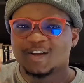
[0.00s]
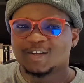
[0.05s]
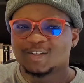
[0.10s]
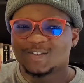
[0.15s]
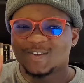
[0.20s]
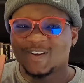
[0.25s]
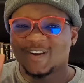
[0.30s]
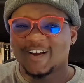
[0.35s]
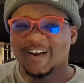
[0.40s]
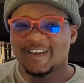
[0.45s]

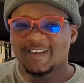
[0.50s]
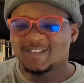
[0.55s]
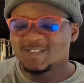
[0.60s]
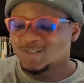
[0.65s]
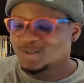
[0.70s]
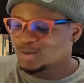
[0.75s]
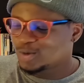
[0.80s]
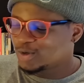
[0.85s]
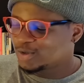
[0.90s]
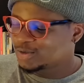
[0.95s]
so you can use
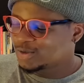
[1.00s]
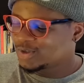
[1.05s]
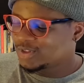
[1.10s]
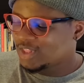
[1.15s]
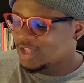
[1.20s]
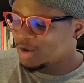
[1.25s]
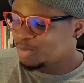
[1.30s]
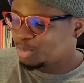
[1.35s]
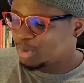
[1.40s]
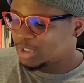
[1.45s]
it to also
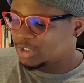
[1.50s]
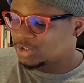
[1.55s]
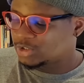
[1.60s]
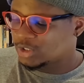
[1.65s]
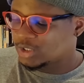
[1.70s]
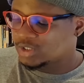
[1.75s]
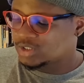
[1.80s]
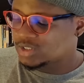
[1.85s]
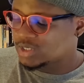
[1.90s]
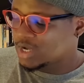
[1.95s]
take
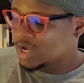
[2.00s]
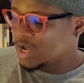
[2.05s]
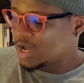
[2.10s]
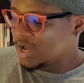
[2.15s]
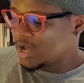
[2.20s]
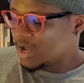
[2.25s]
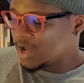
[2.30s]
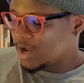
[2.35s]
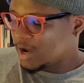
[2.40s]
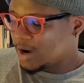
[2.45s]
pictures
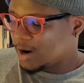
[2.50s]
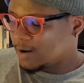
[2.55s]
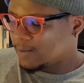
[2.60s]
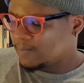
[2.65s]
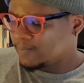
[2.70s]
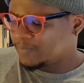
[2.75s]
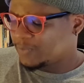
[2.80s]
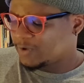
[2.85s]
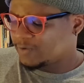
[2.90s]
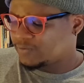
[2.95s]

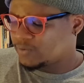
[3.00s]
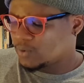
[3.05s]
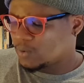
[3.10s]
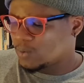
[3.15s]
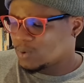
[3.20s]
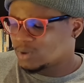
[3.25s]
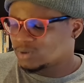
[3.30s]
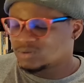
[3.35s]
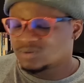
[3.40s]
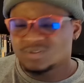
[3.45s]
if you
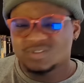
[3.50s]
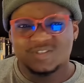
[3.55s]
want.